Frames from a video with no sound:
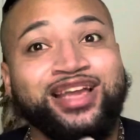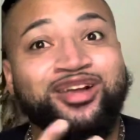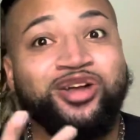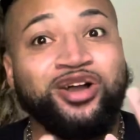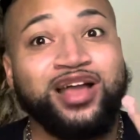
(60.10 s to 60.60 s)
a
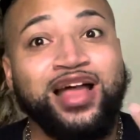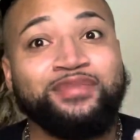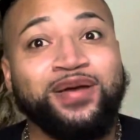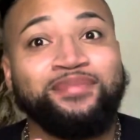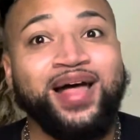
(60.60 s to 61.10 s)

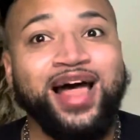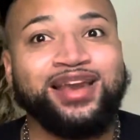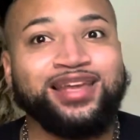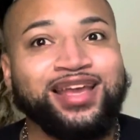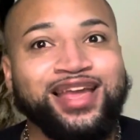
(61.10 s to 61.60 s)
hookup, a
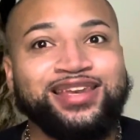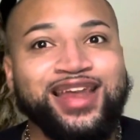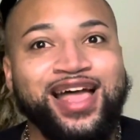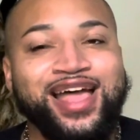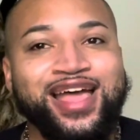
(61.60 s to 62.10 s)
body, a
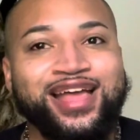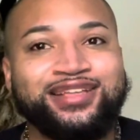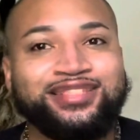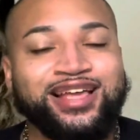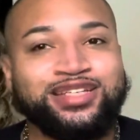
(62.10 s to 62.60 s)
nut, a
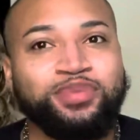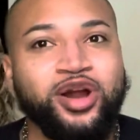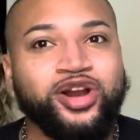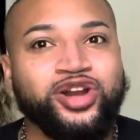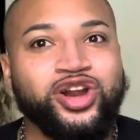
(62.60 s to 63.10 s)
sex
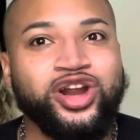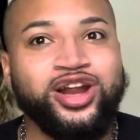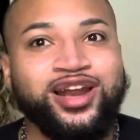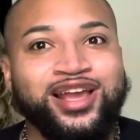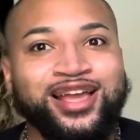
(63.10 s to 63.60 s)
partner,